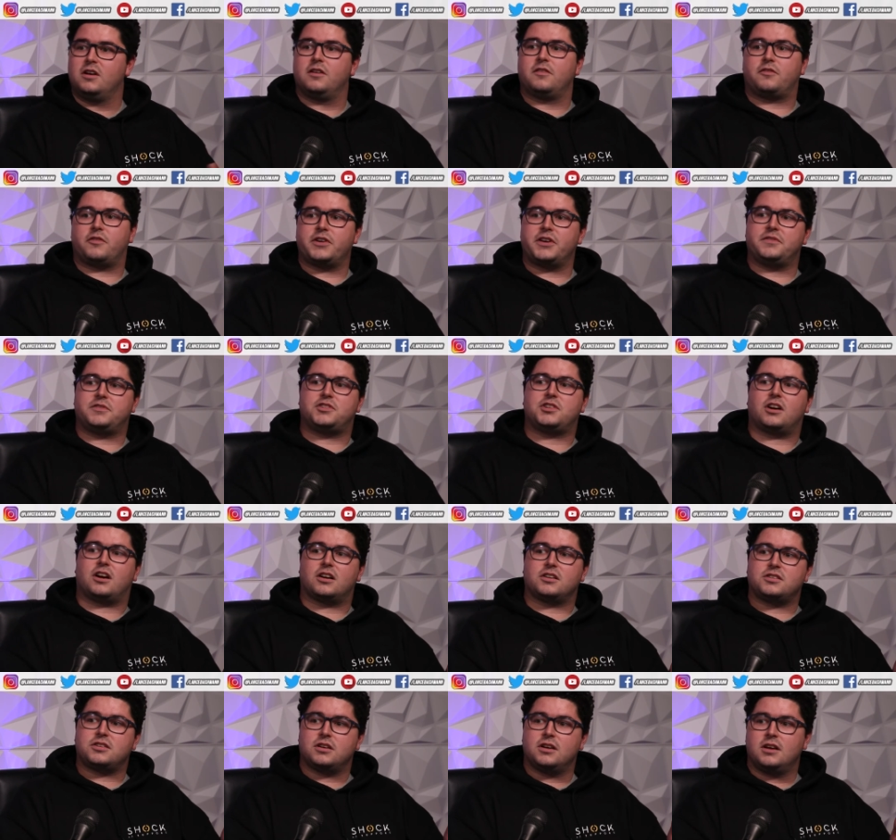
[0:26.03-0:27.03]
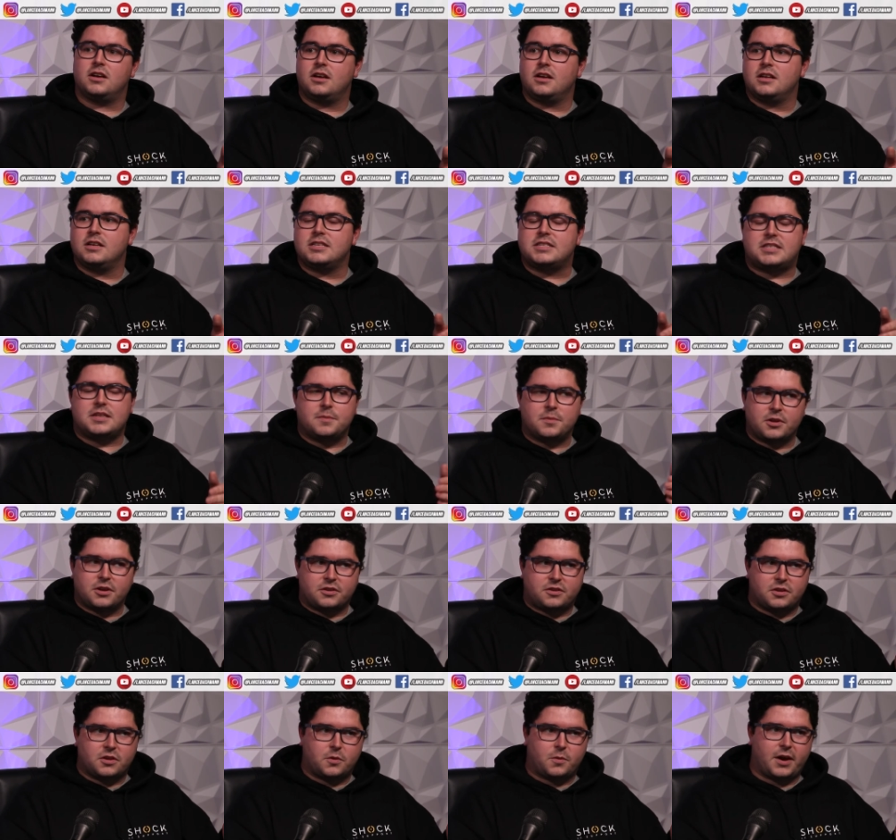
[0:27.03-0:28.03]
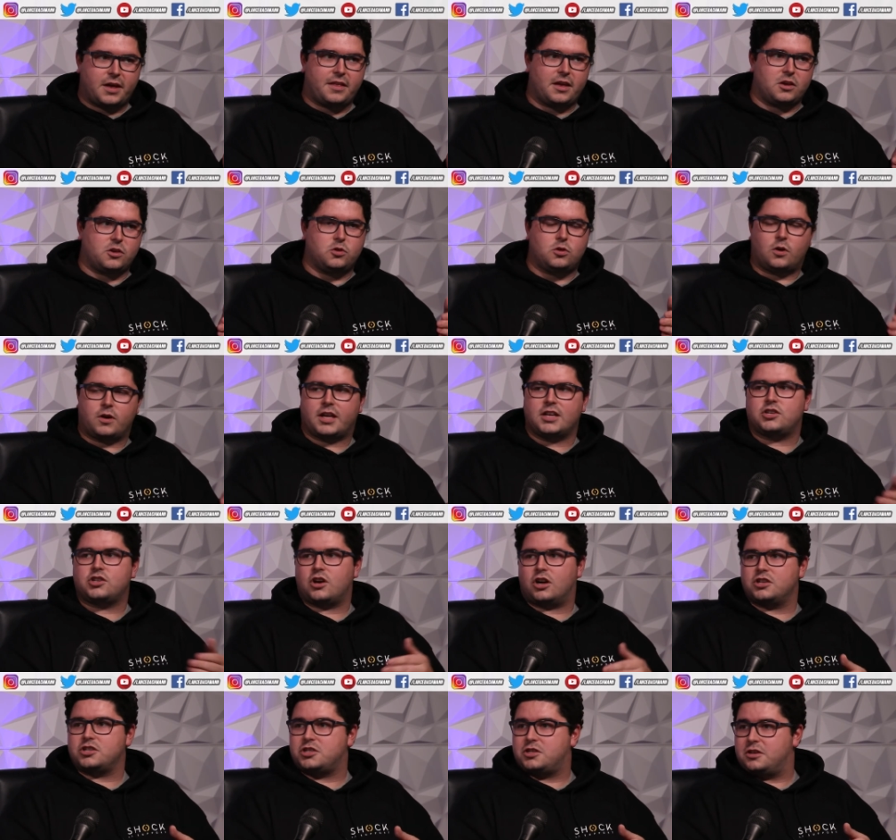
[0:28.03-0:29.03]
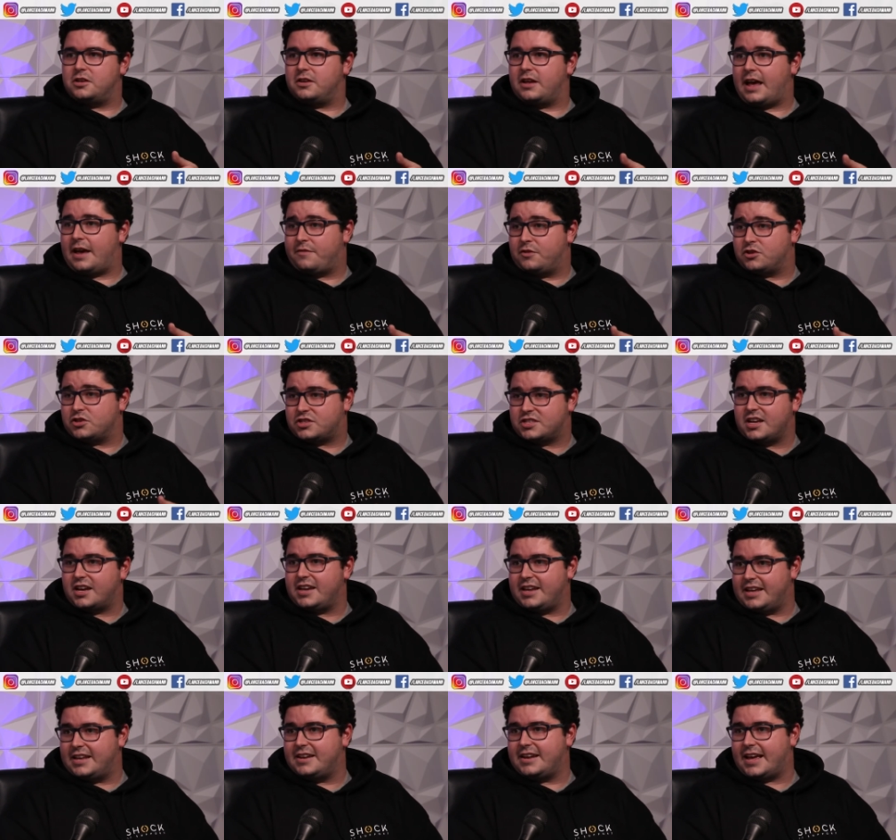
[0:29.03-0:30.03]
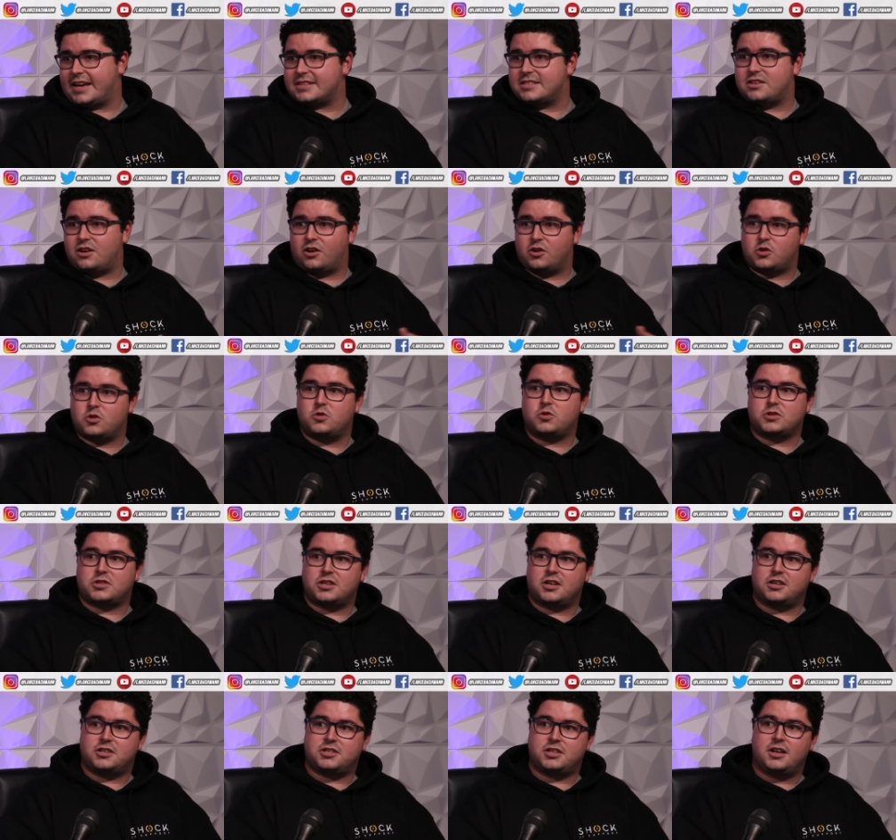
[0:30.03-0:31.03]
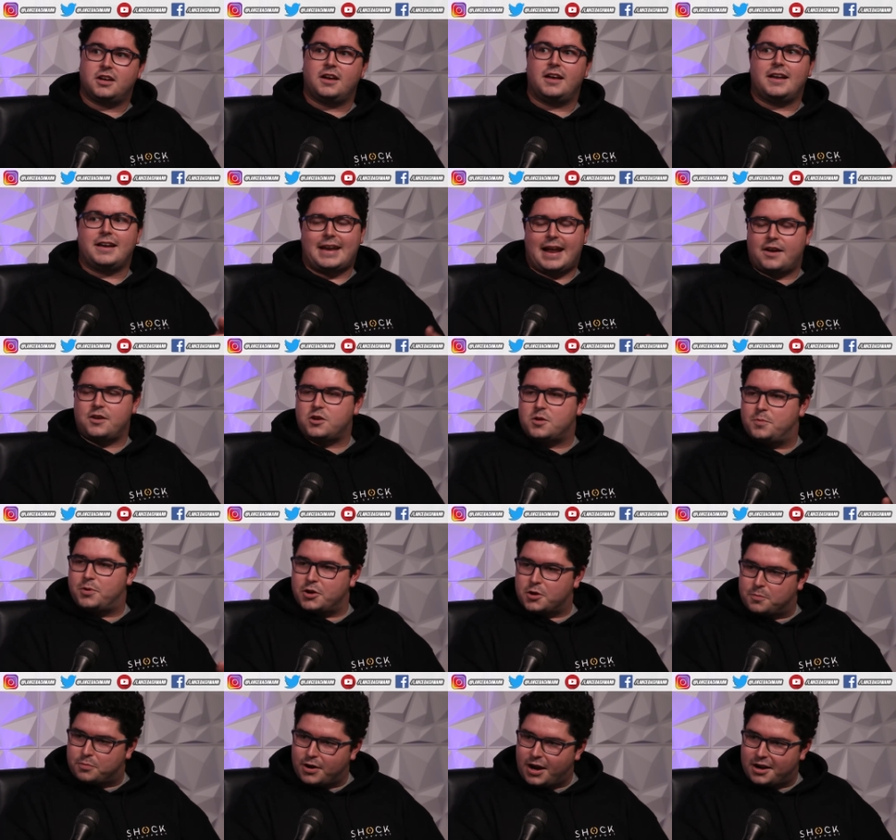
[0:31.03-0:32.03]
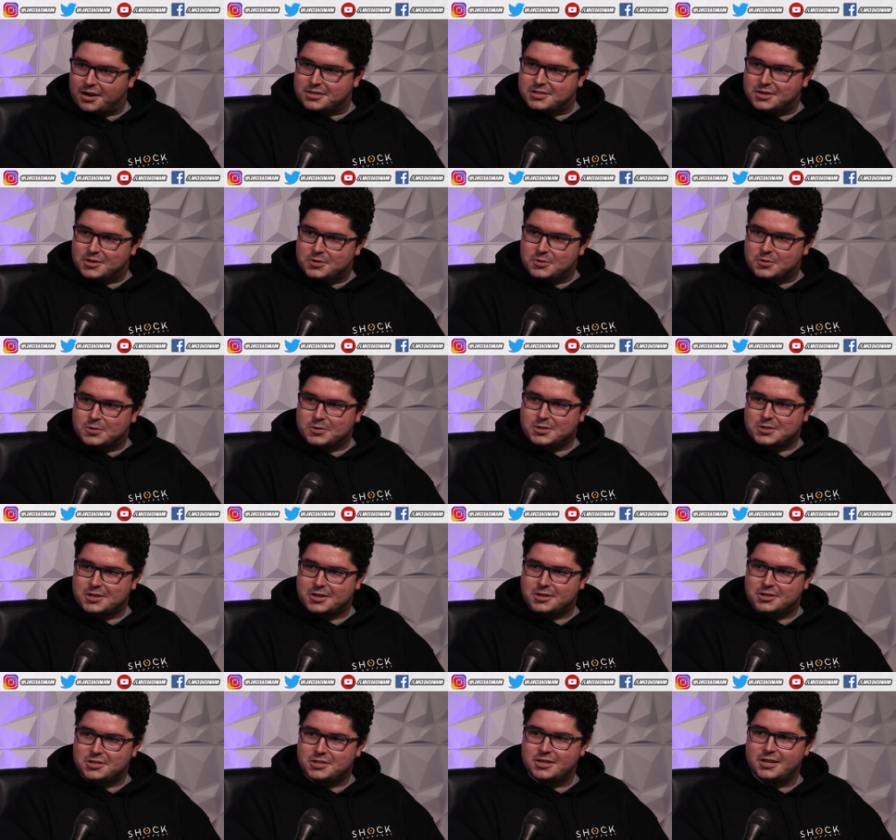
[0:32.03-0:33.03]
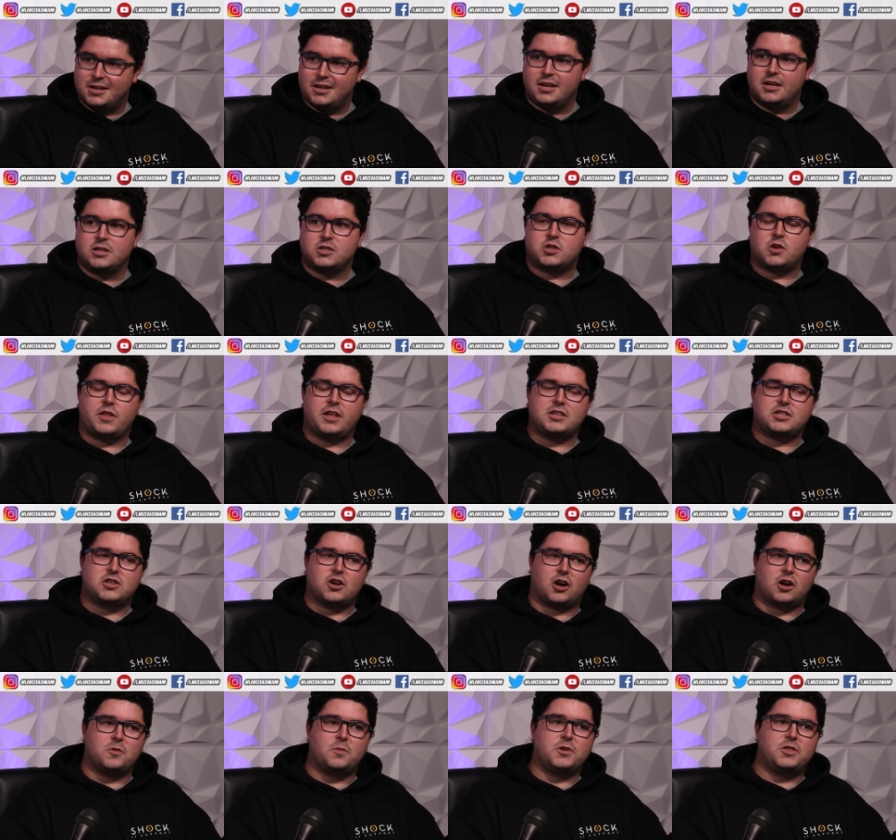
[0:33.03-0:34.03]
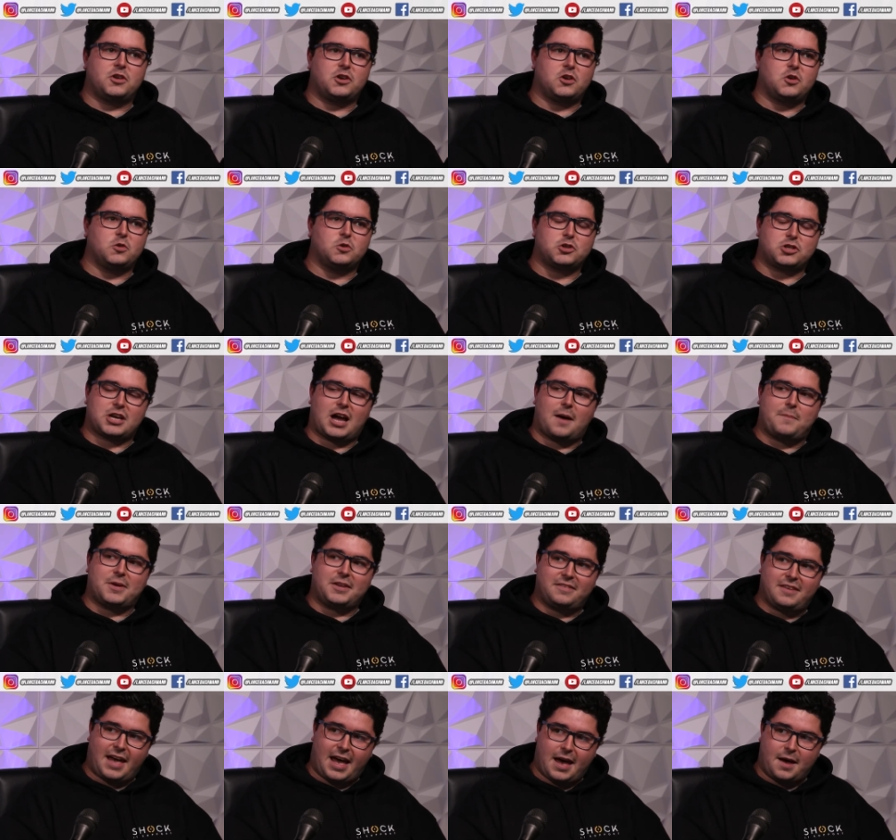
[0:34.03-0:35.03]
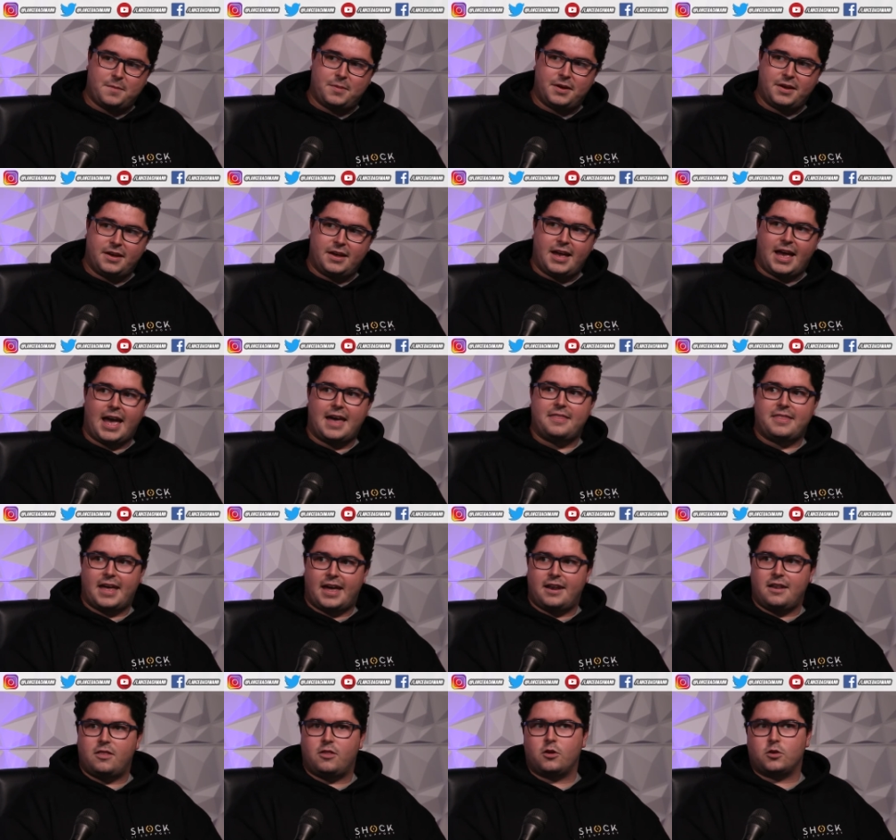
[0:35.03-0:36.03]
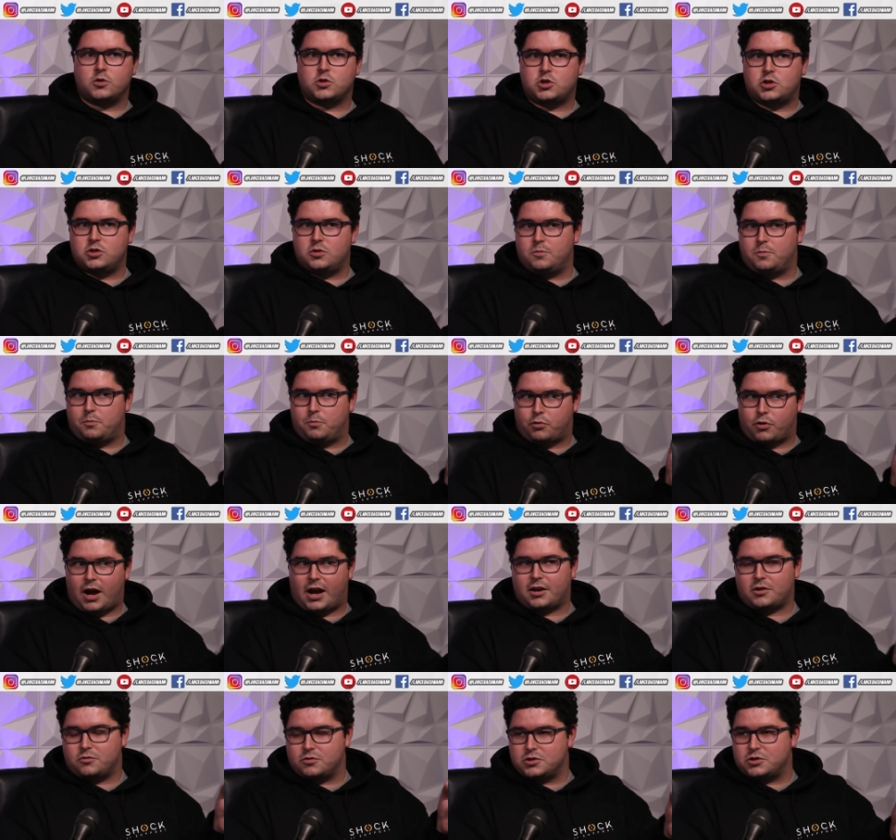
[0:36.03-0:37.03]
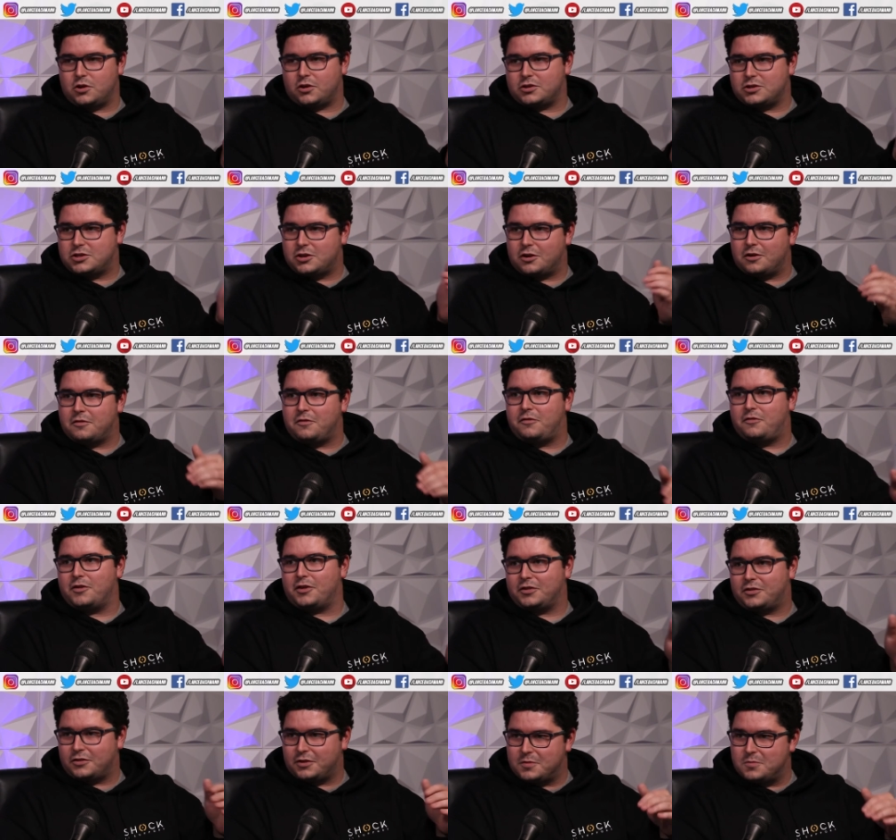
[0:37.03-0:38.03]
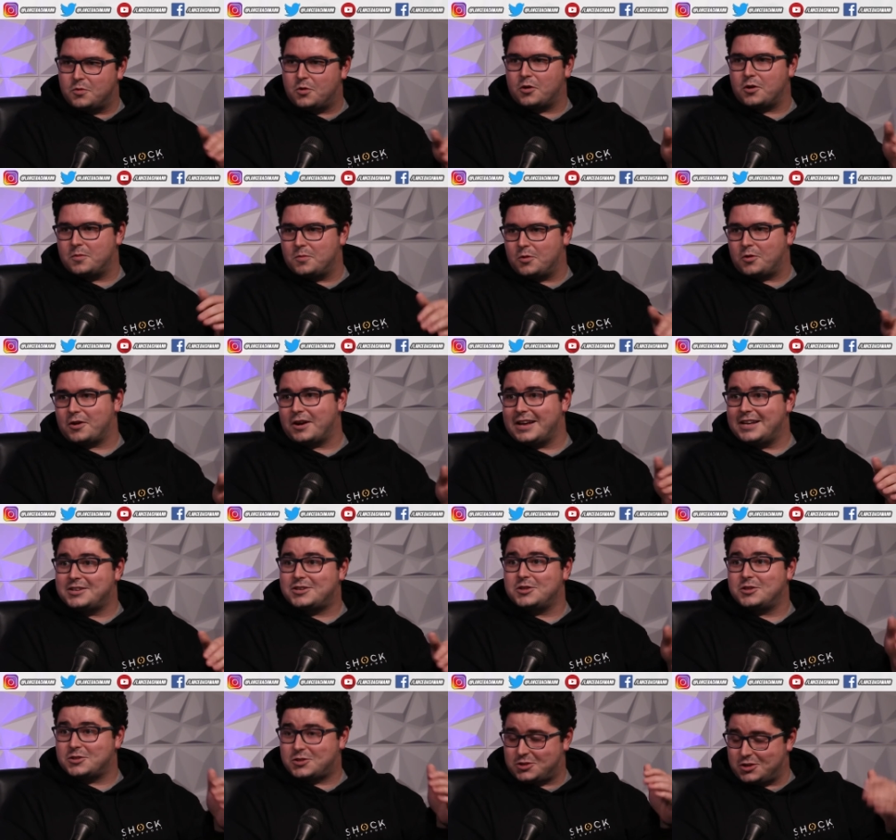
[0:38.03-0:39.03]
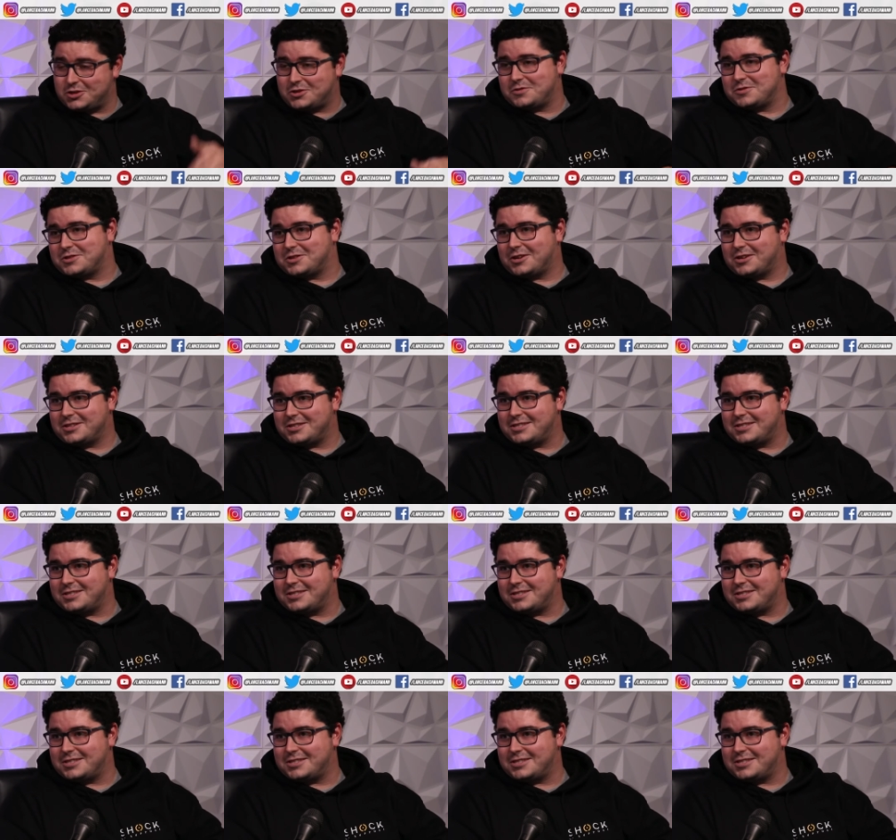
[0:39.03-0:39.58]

free of charge. Yes. Similar to the way that you don't get charged to have your site indexed on Google search, uh-huh. now you can put your products on Google search. So. so they started with the Google Shopping tab, and then those product results started filtering more and more into the search results.